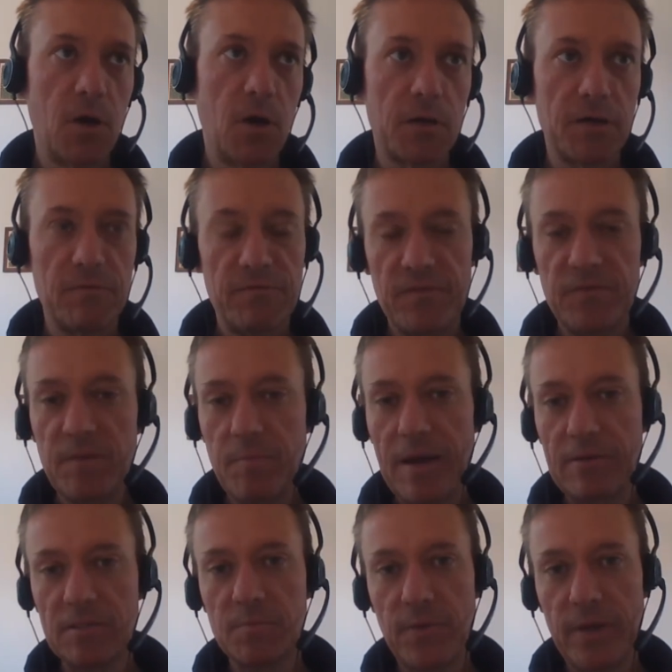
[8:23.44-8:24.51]
150
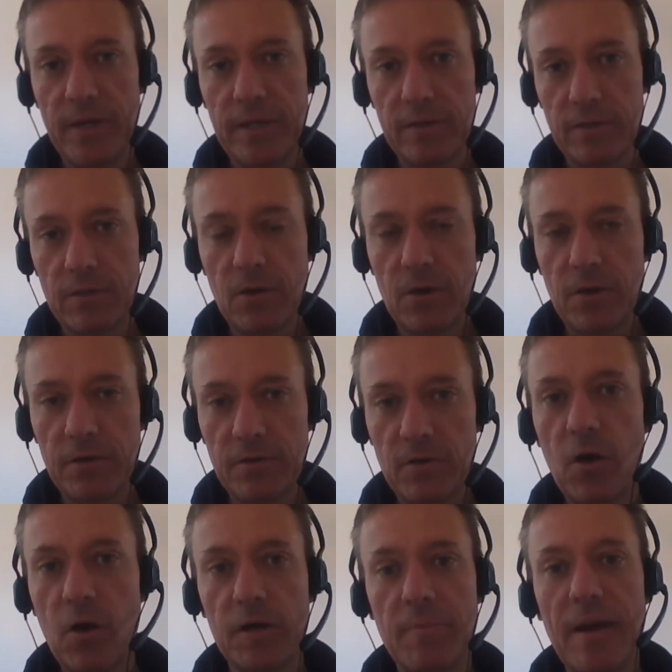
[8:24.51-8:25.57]
pounds per week or 100
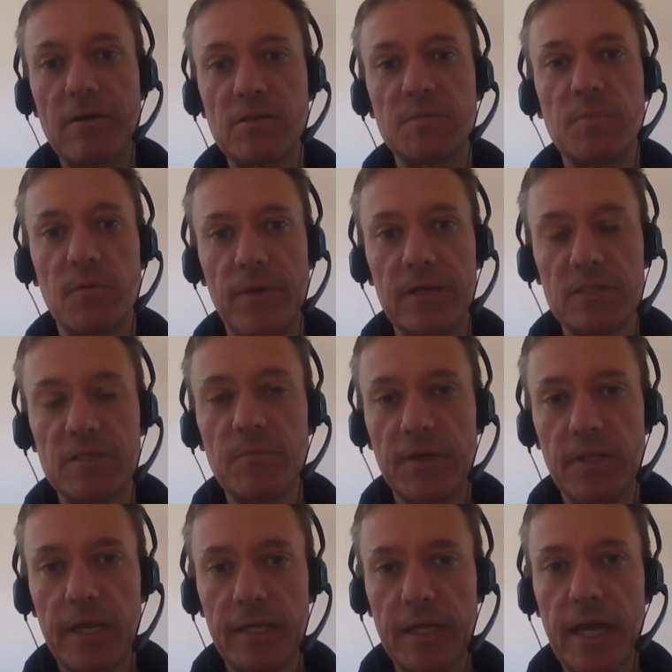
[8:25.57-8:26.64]
pounds per week, something
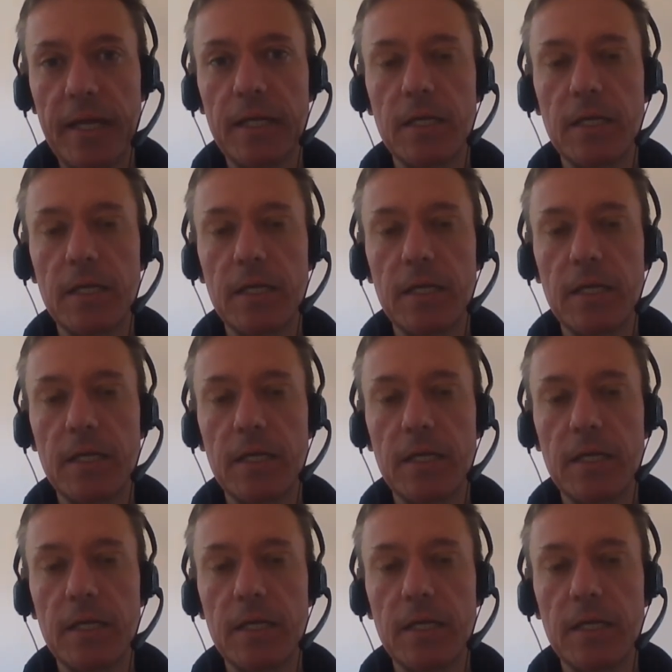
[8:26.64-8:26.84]
like that.